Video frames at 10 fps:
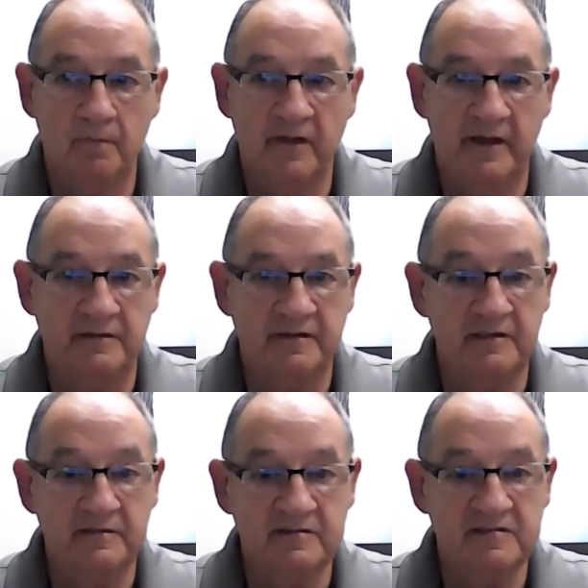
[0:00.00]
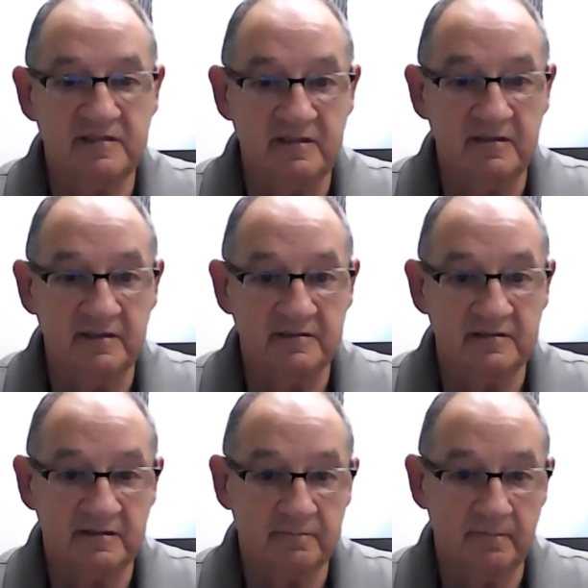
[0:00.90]
they did see
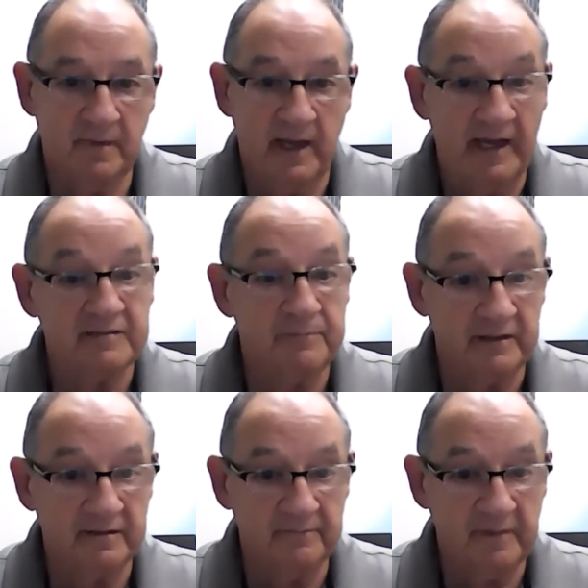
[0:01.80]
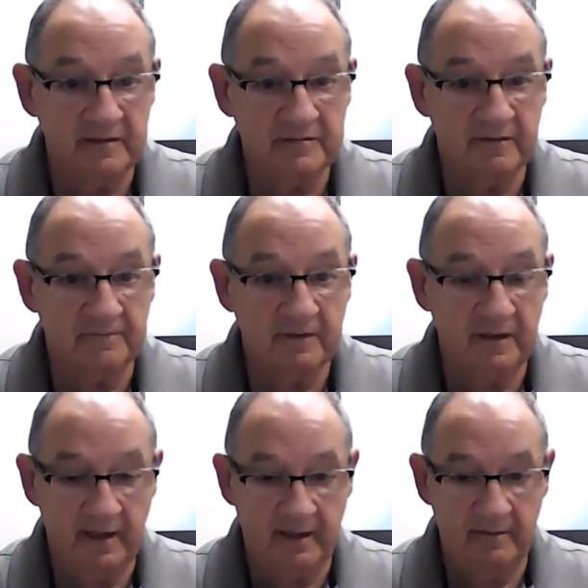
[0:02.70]
this aspect of myself
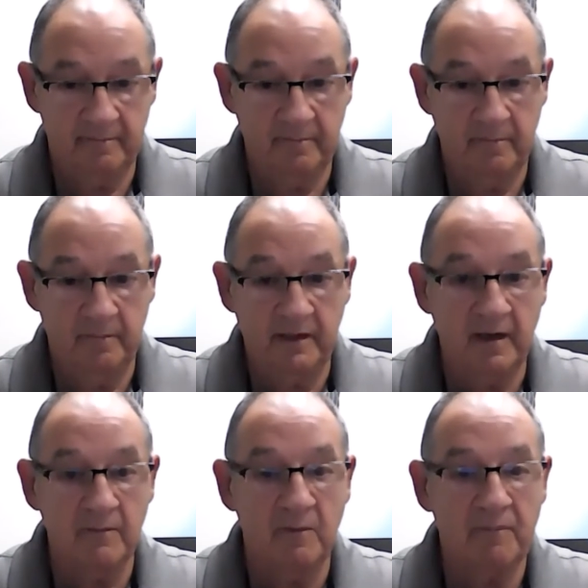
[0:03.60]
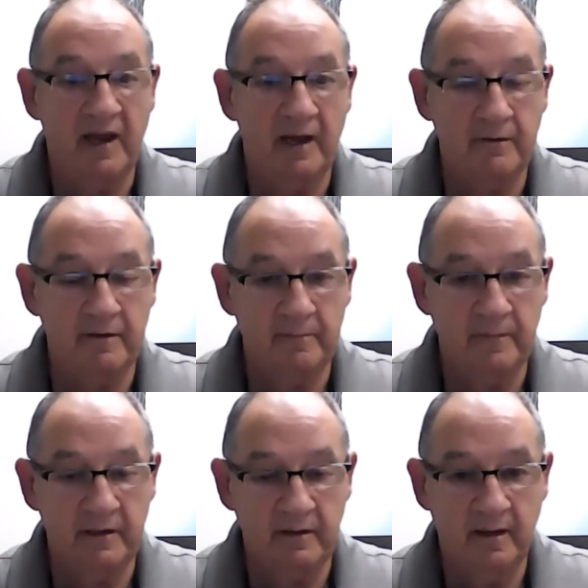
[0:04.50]
that had become a pattern in
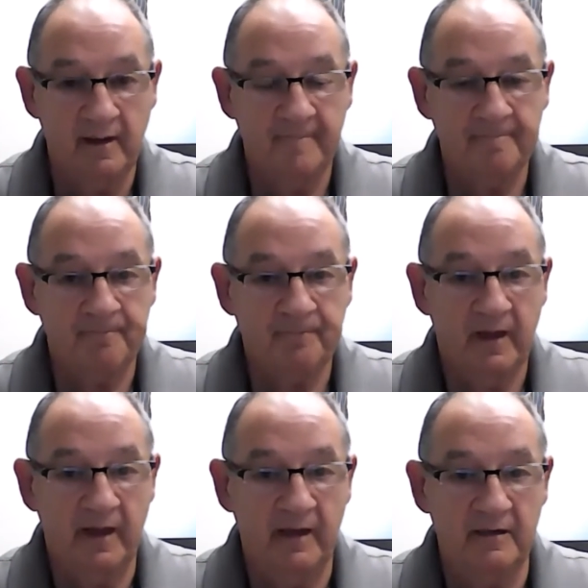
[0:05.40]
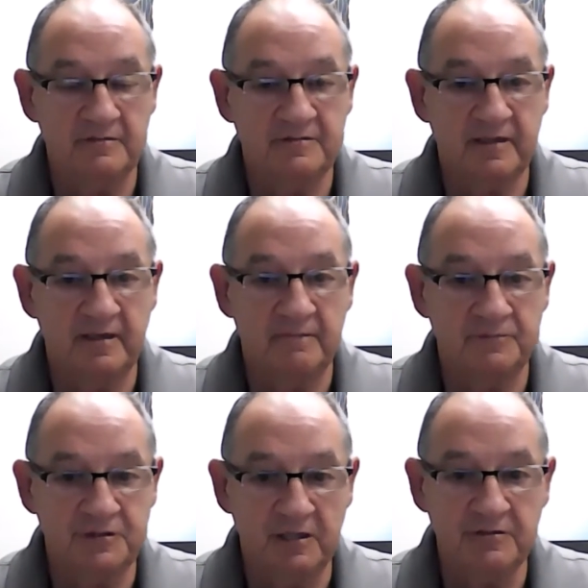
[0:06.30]
me. And instead of
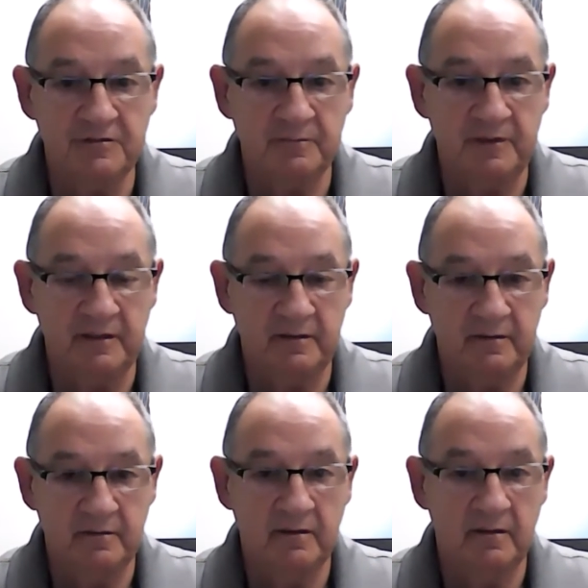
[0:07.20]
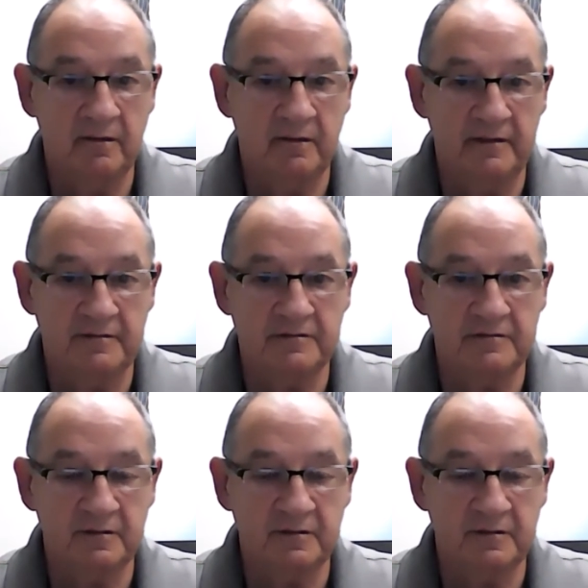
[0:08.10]
judging me, they just